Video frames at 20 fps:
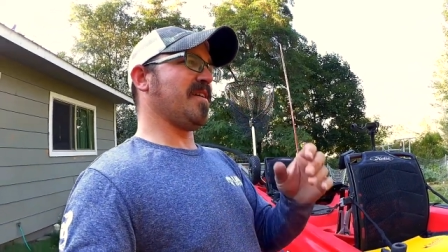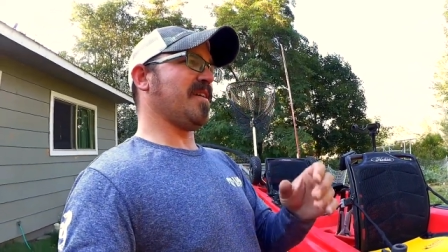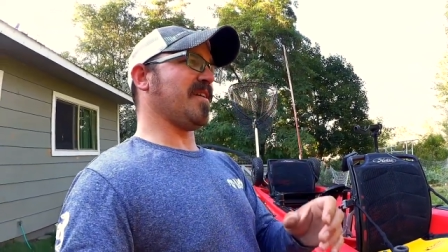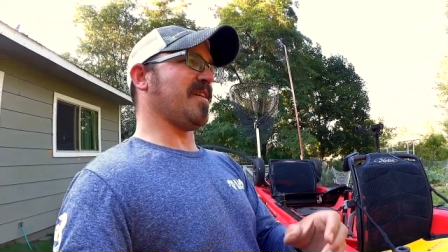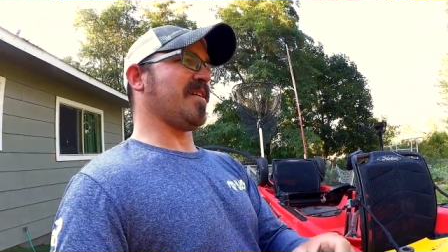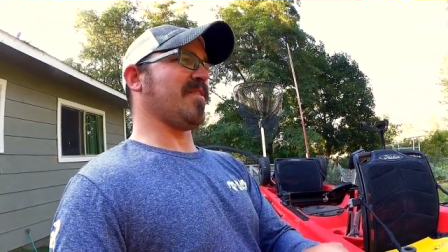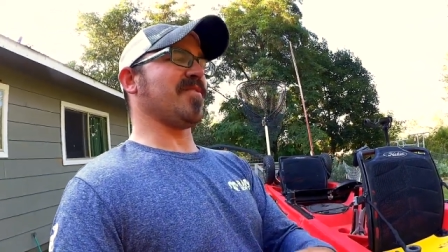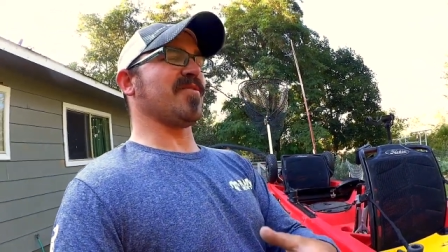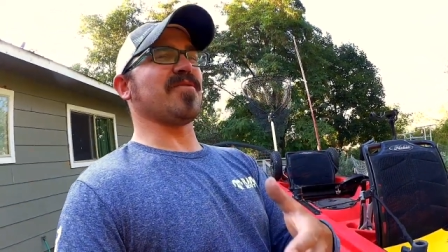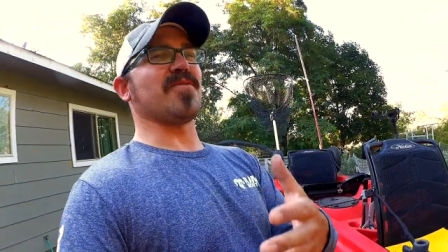
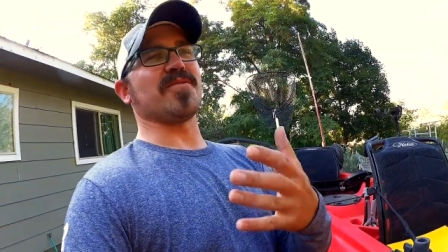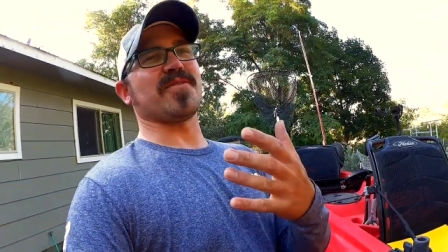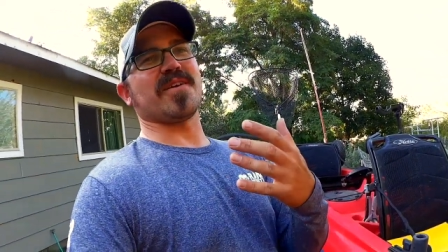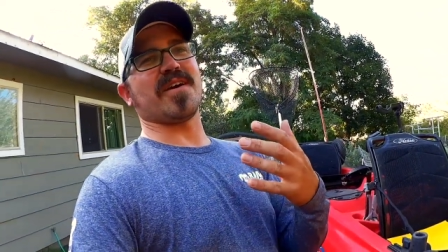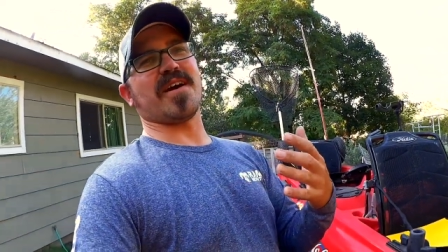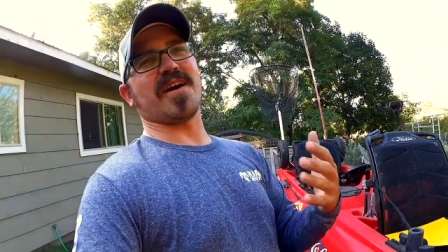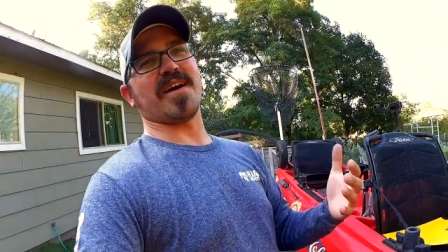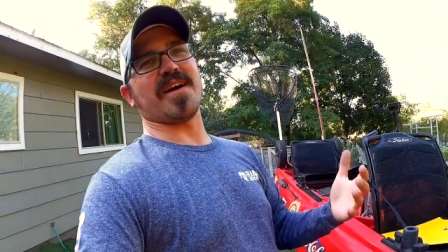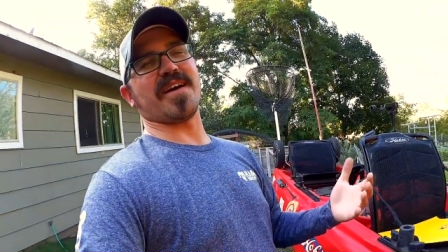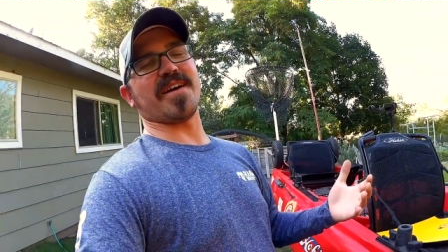uh, their own
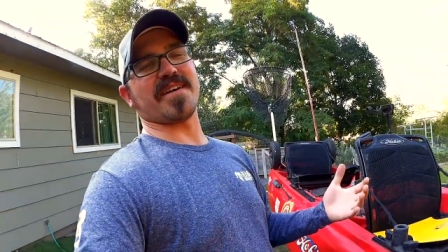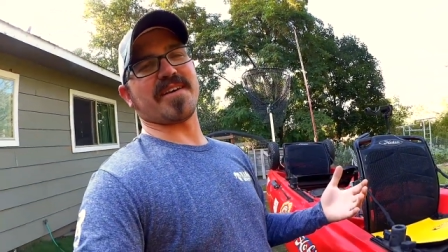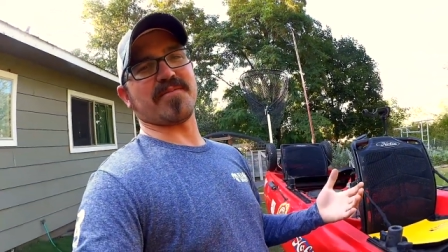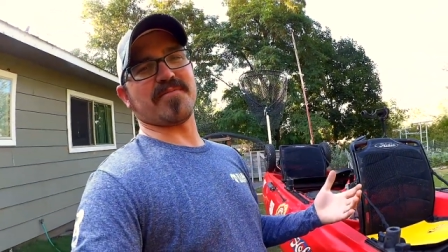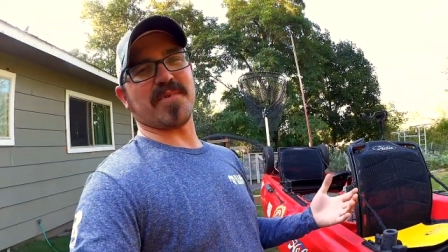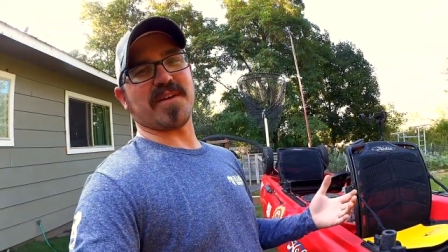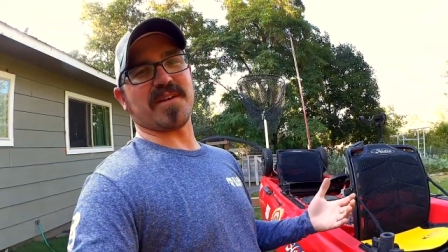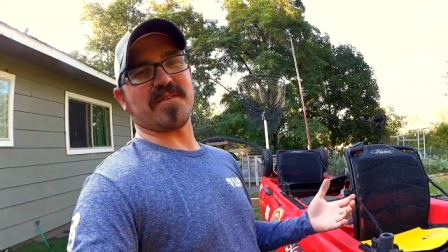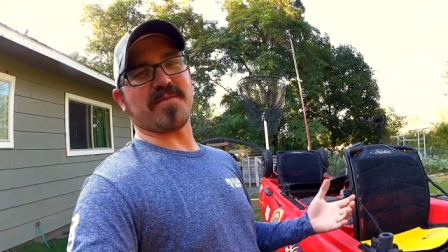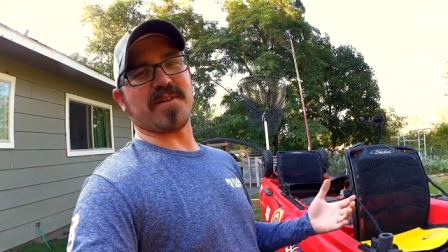kayak
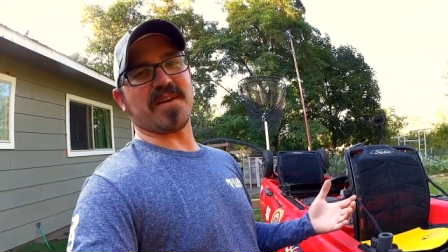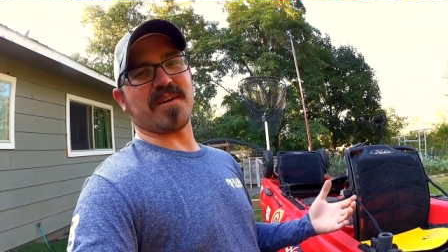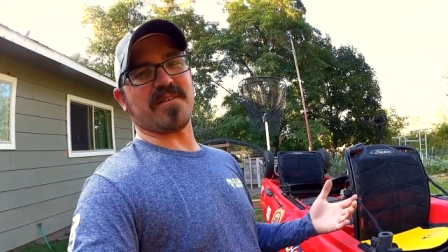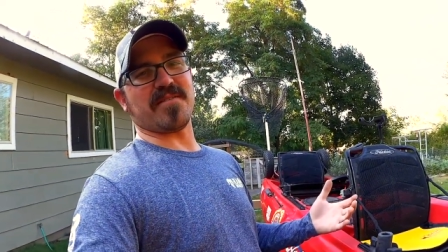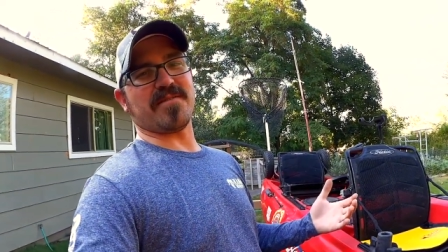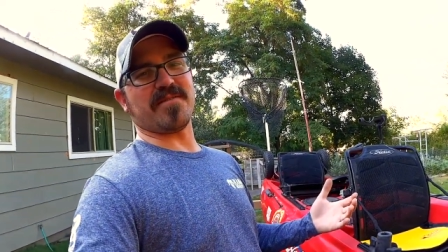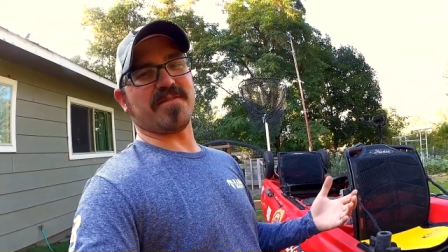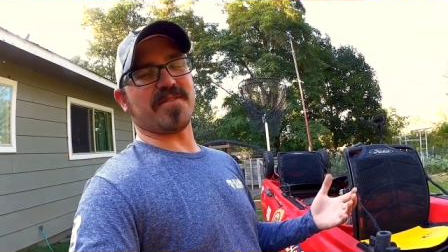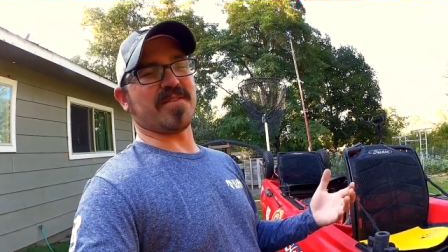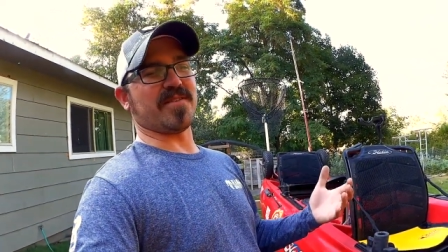and make them
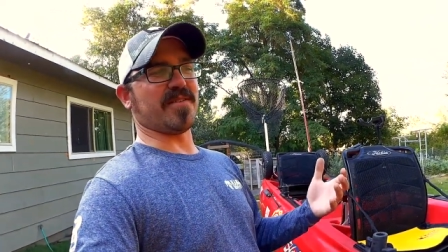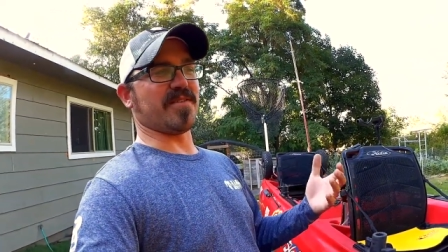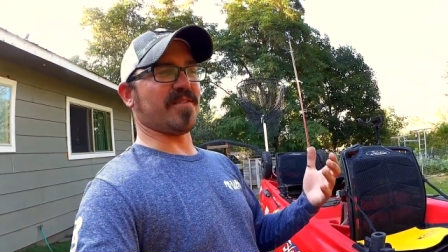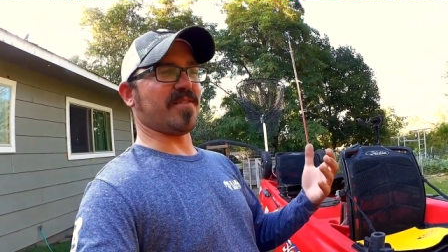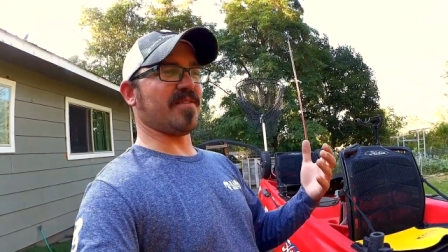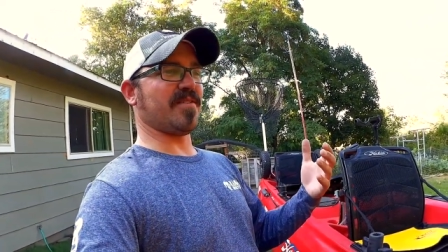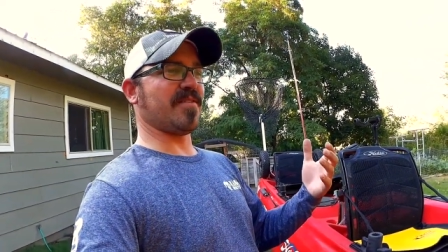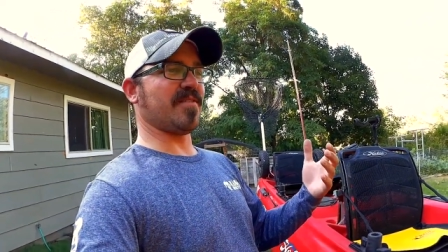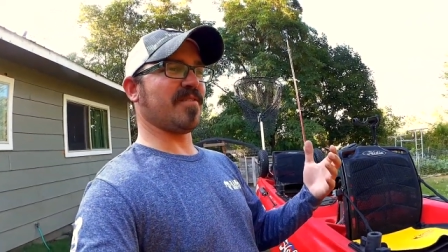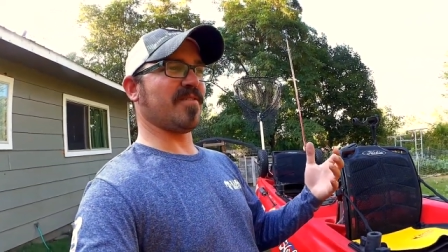have to
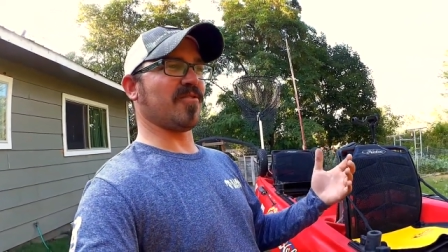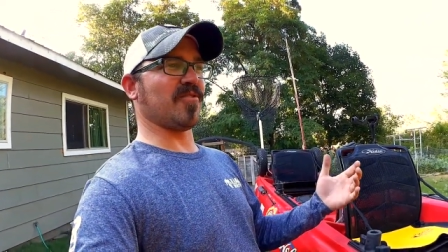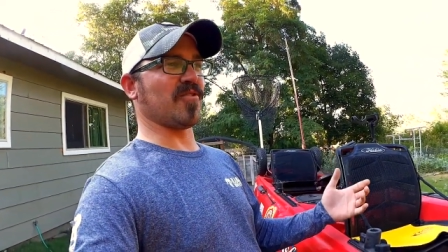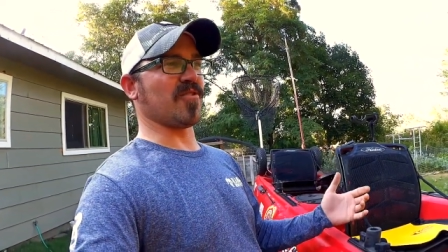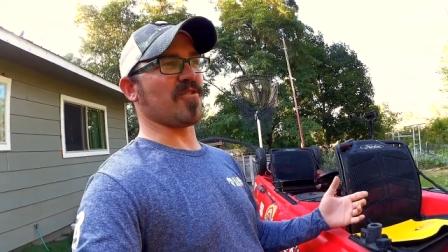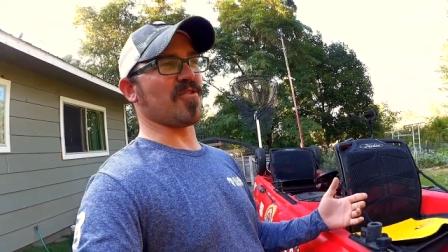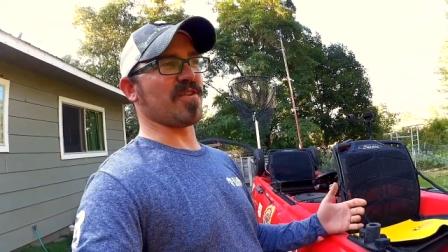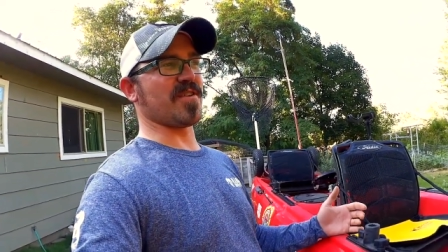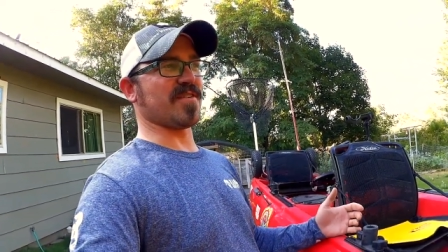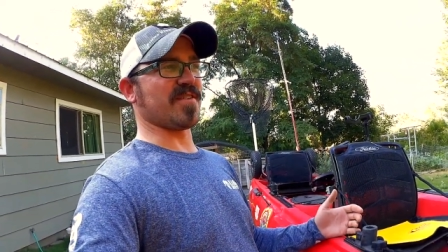
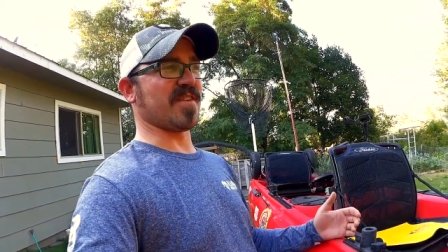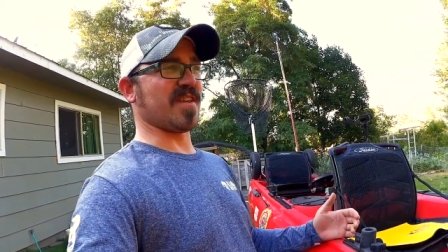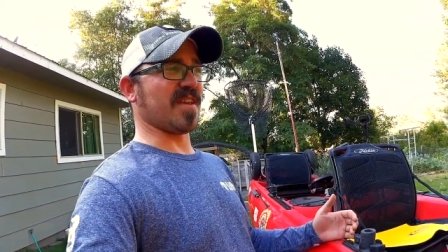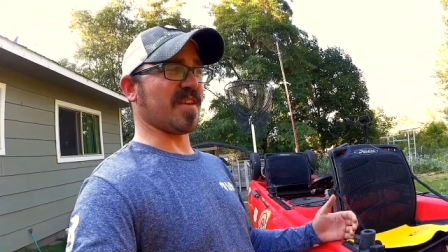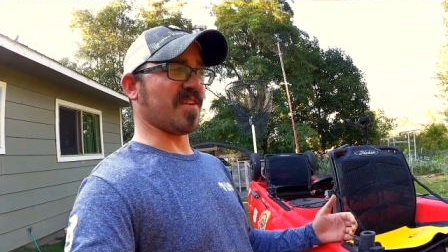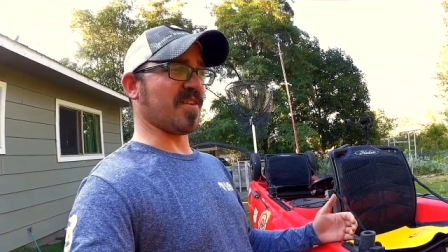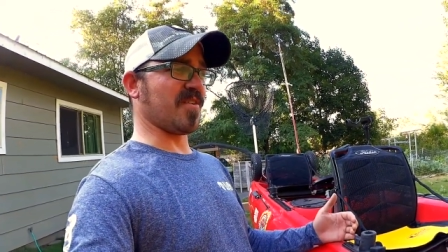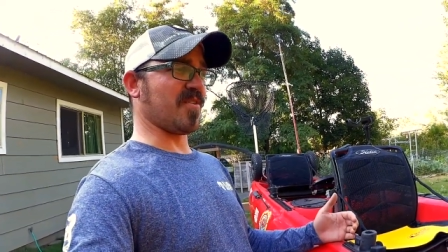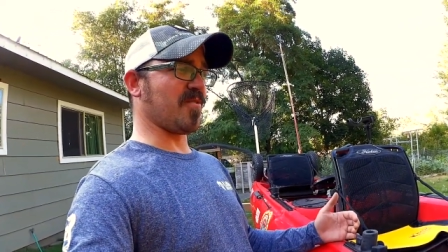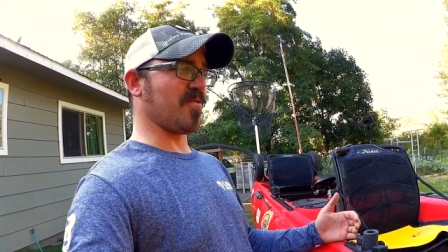learn as they
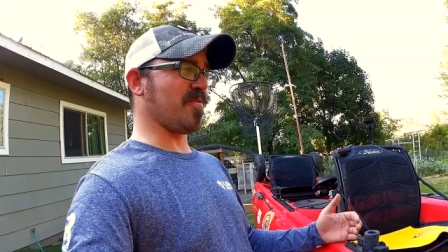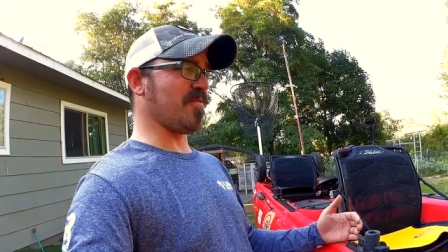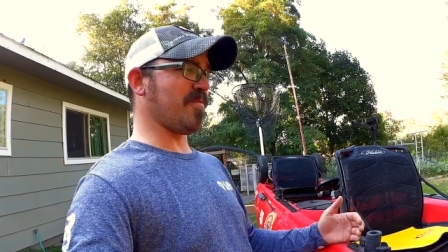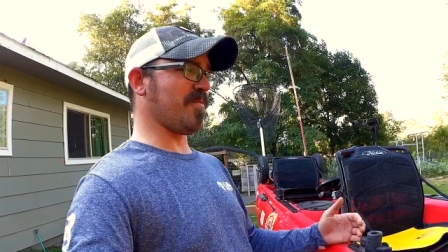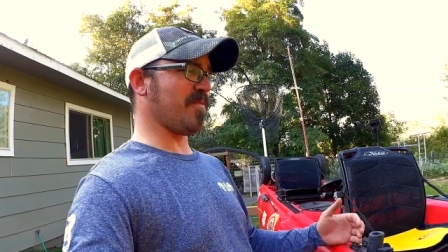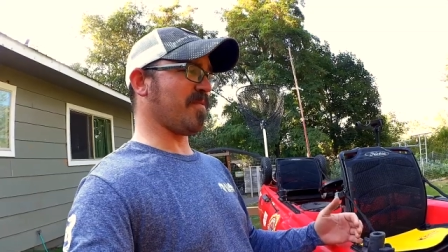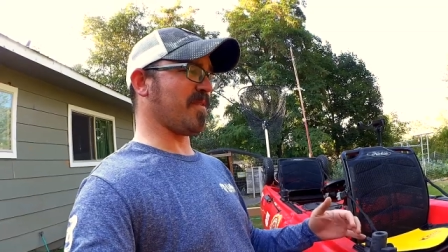go.